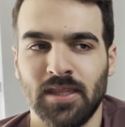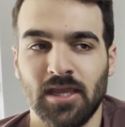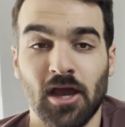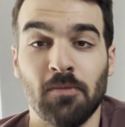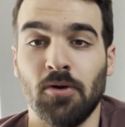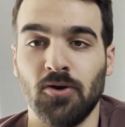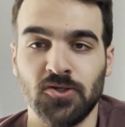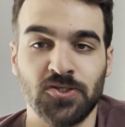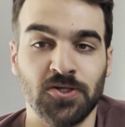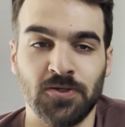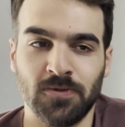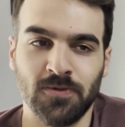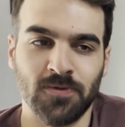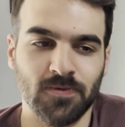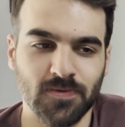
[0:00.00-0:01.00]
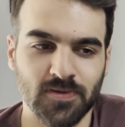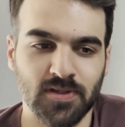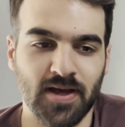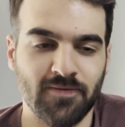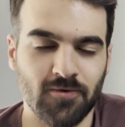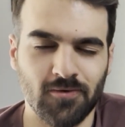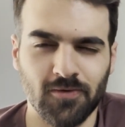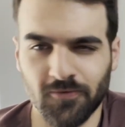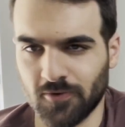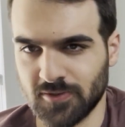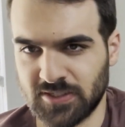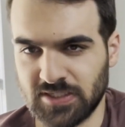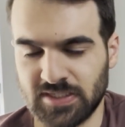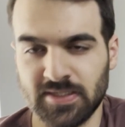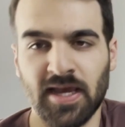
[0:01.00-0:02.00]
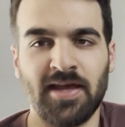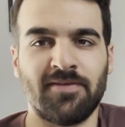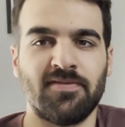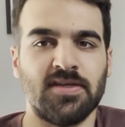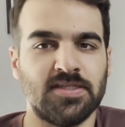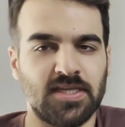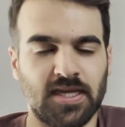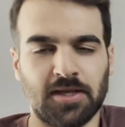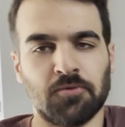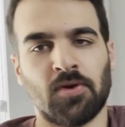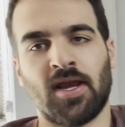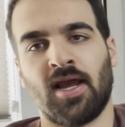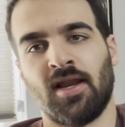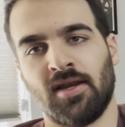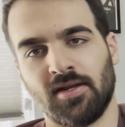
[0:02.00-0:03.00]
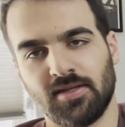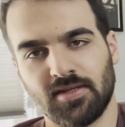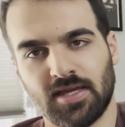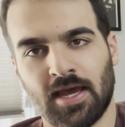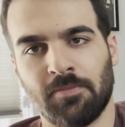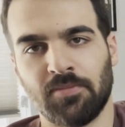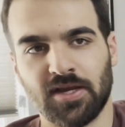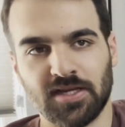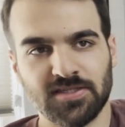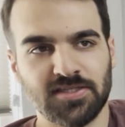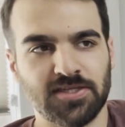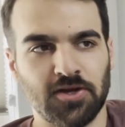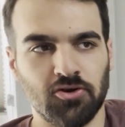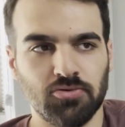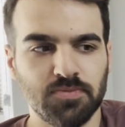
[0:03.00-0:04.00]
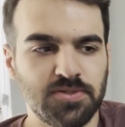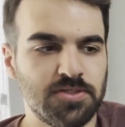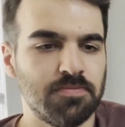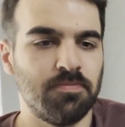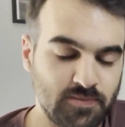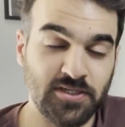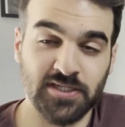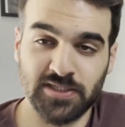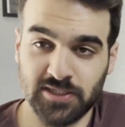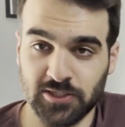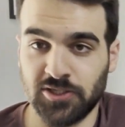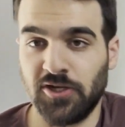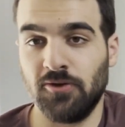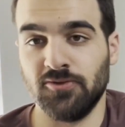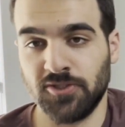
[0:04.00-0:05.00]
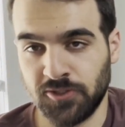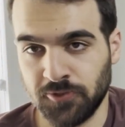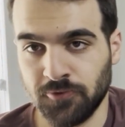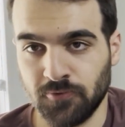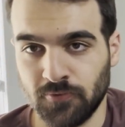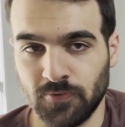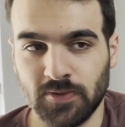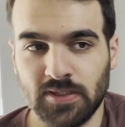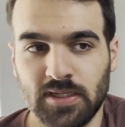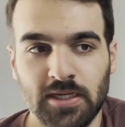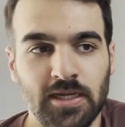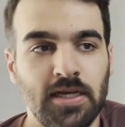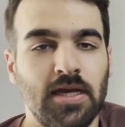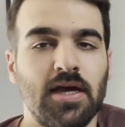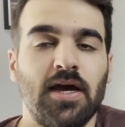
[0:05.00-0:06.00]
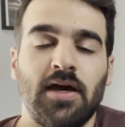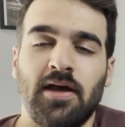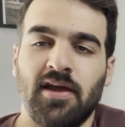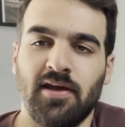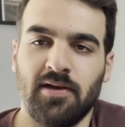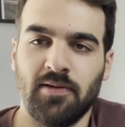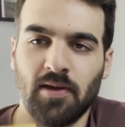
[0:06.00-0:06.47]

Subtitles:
emotional level versus kind of these like grand epic scopes. Just to show 2, I